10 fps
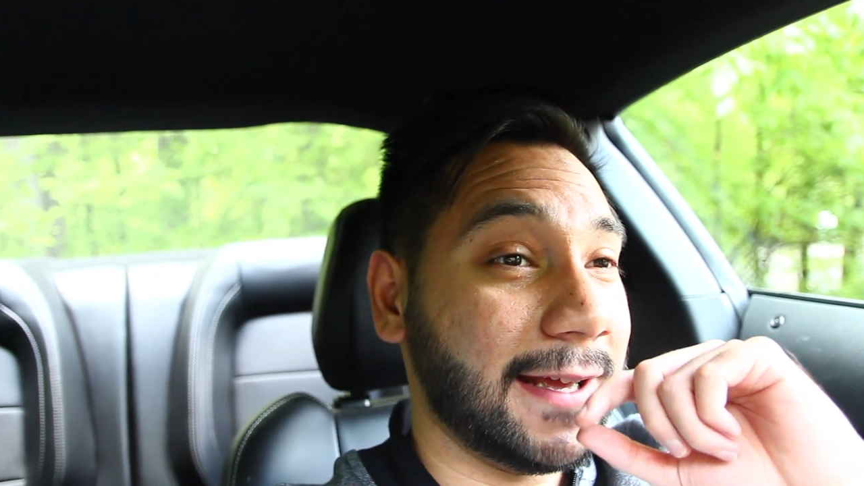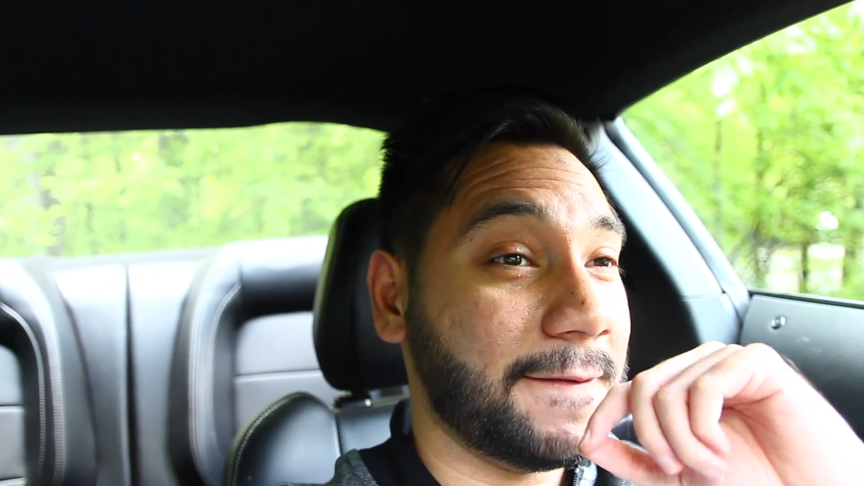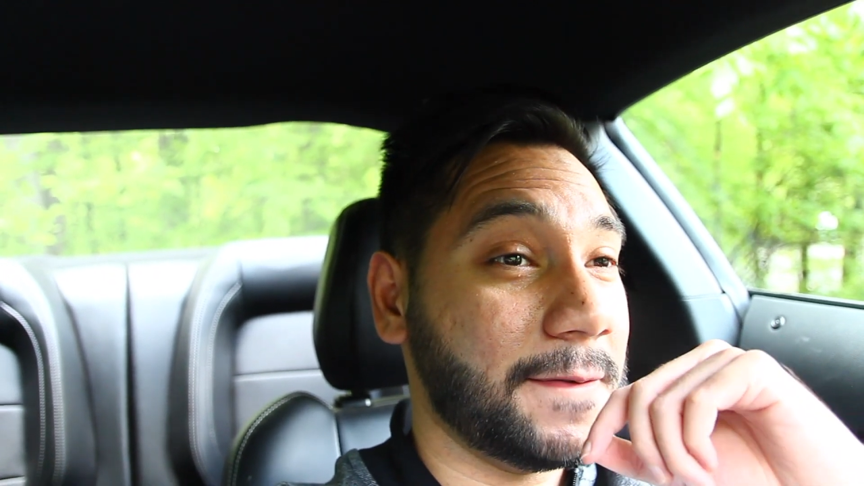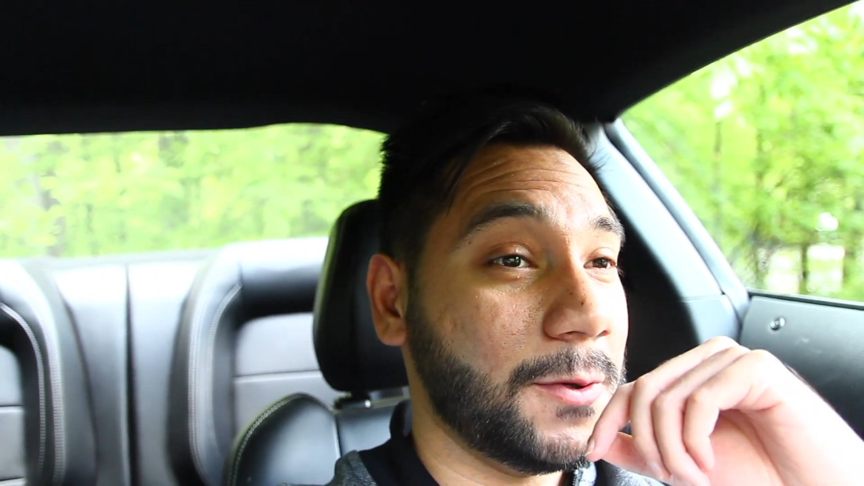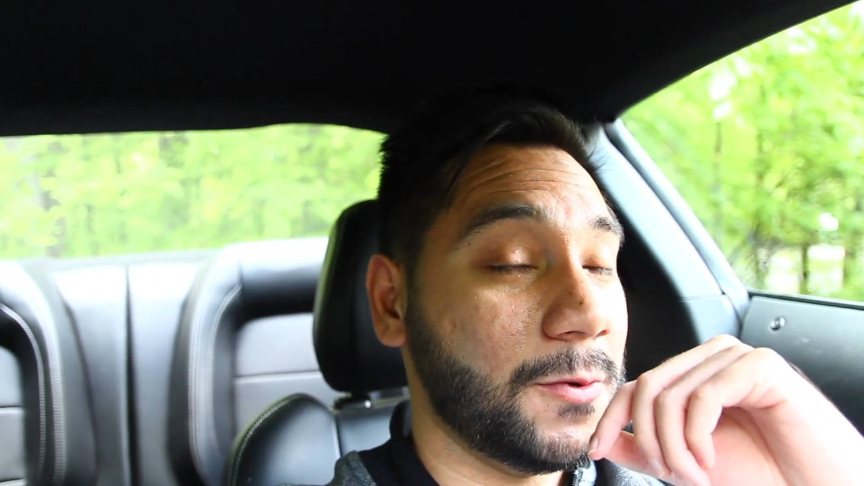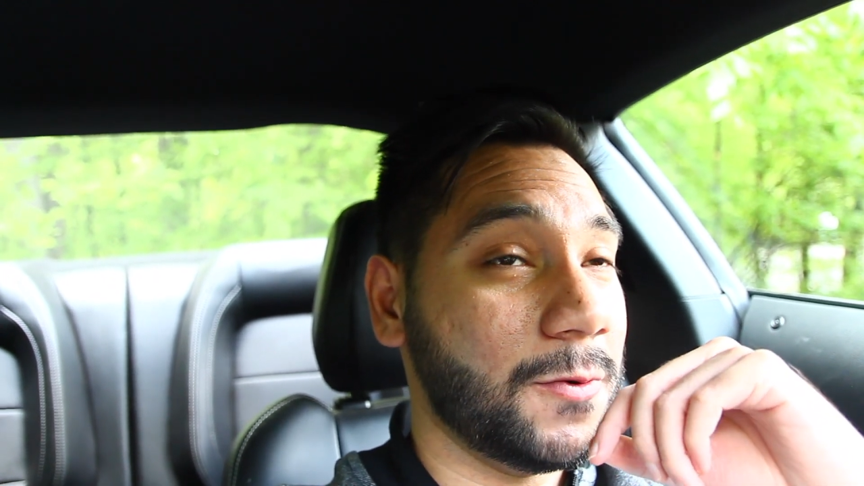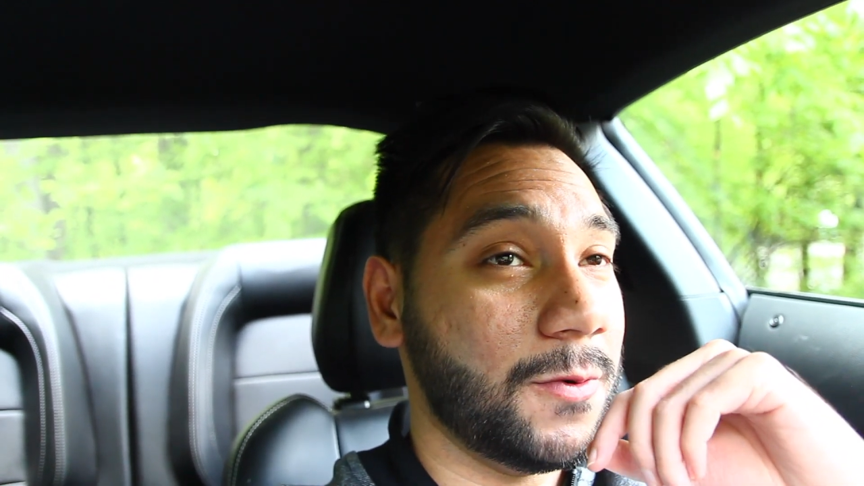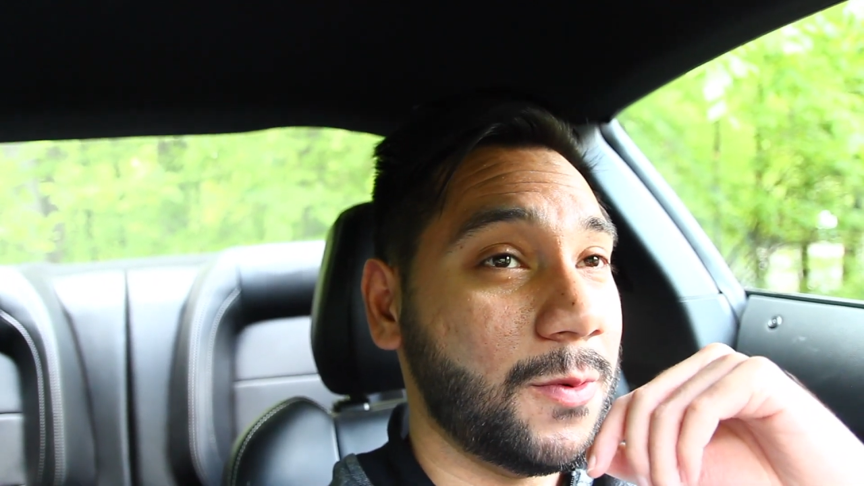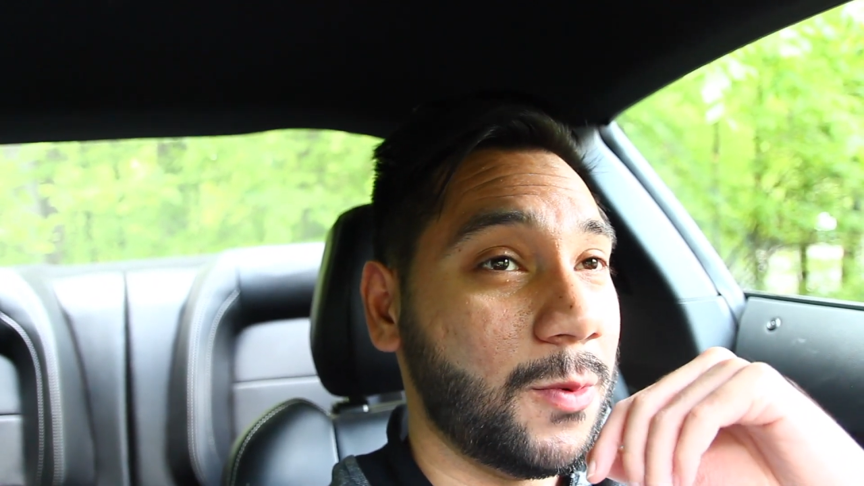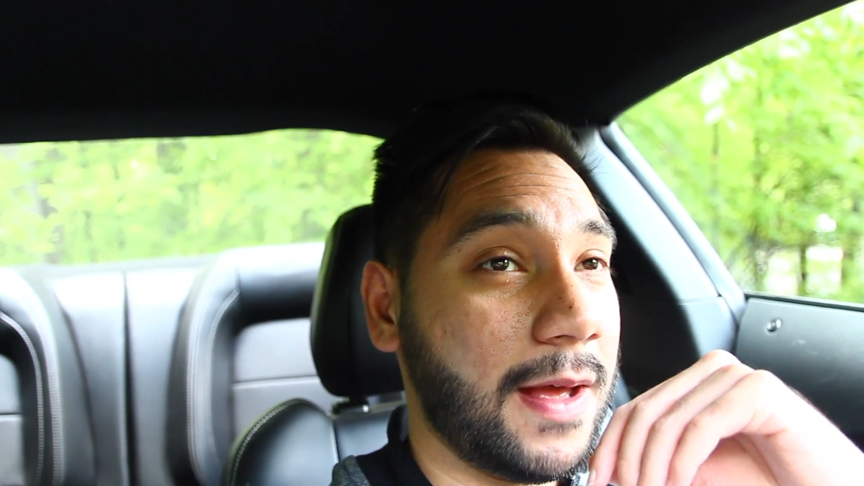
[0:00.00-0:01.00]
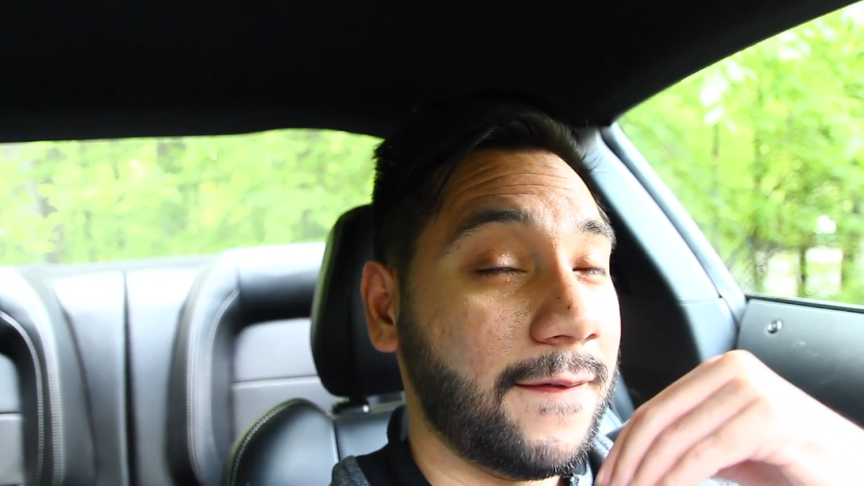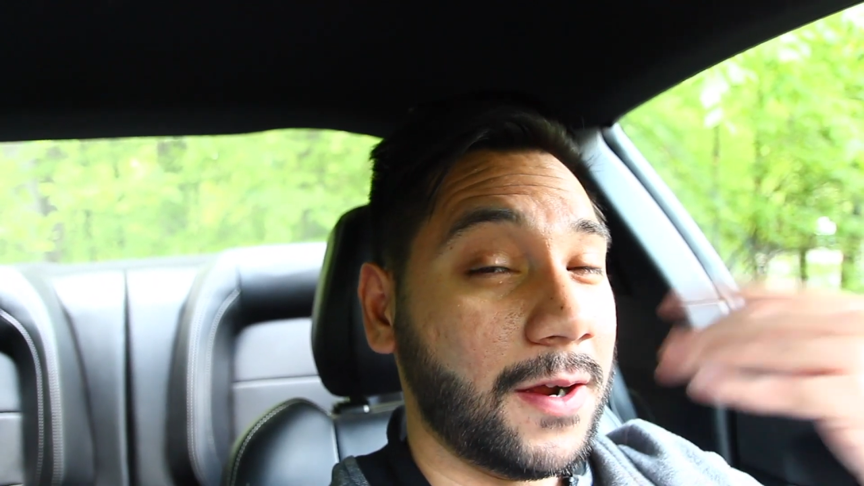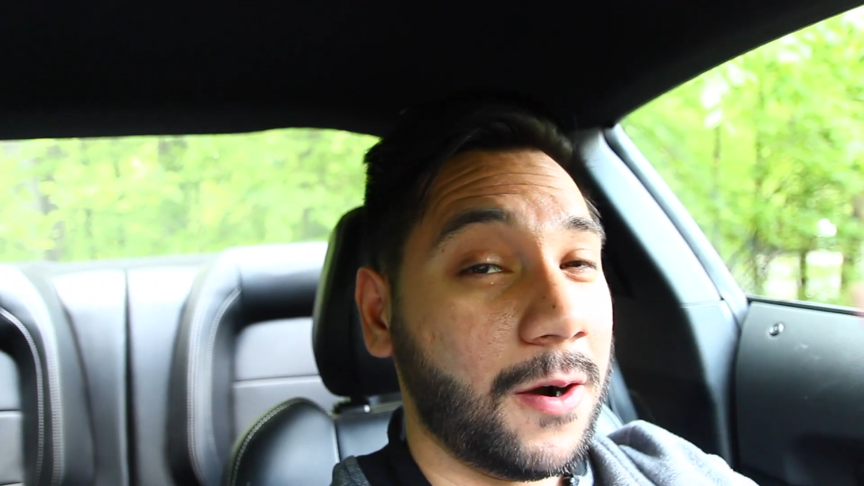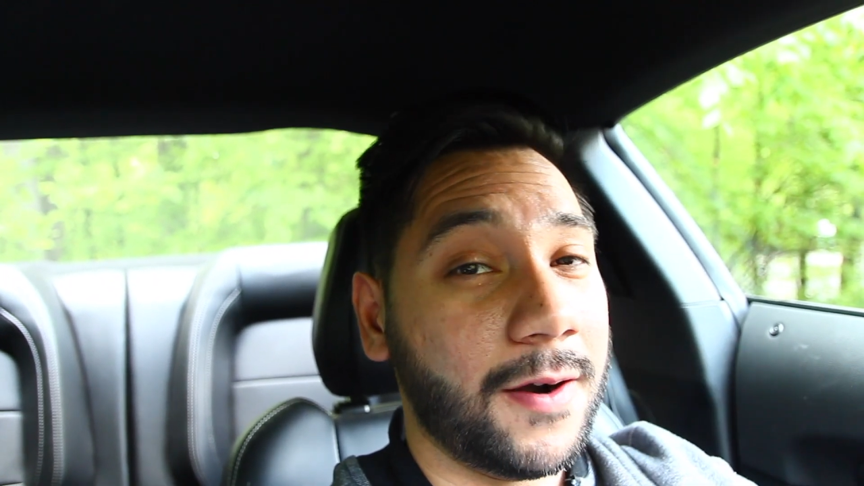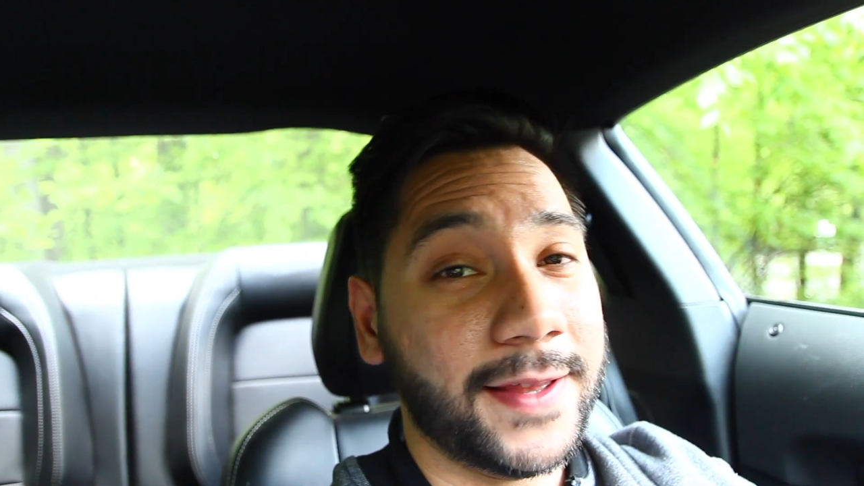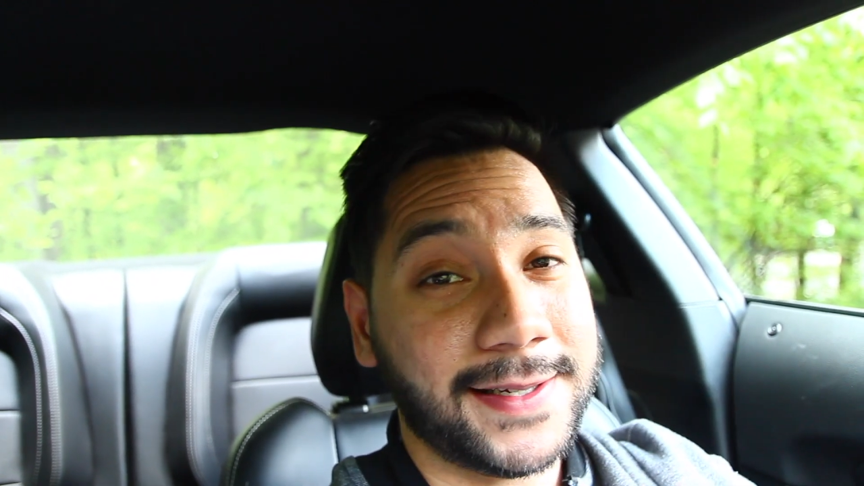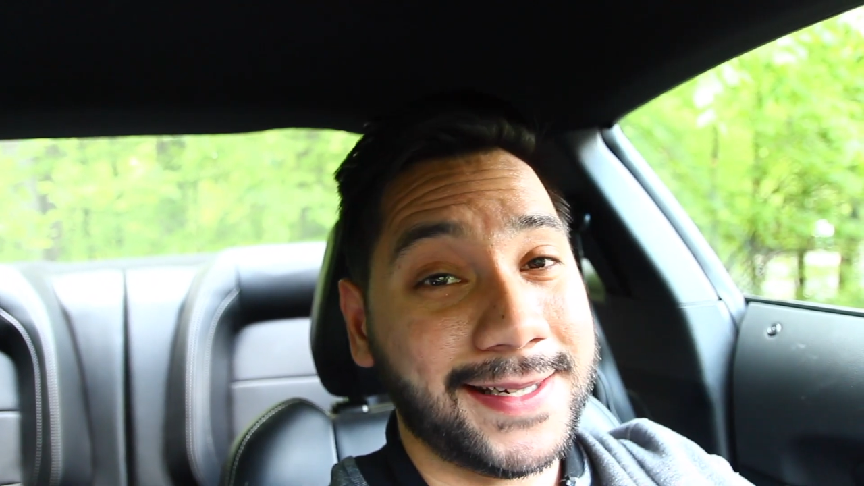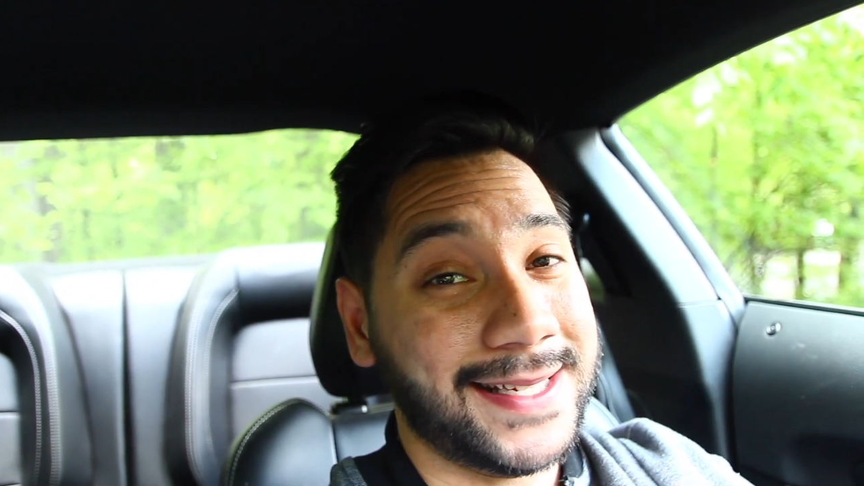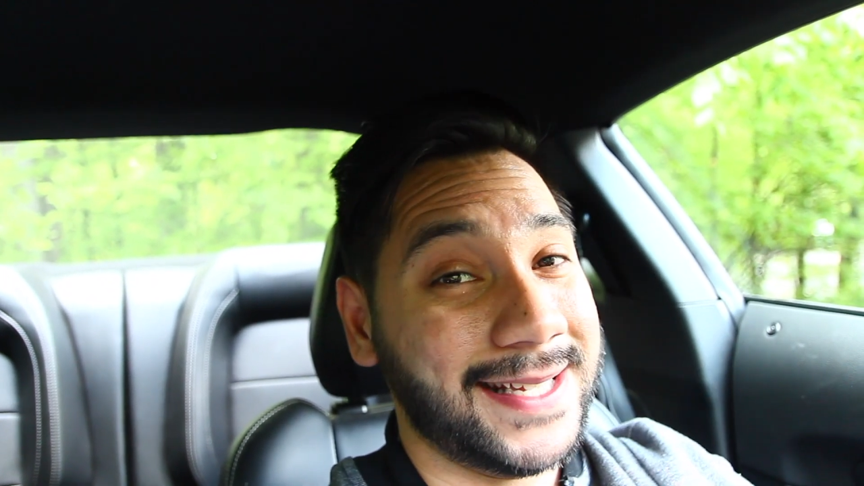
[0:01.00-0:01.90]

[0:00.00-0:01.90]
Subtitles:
if you have a car that's just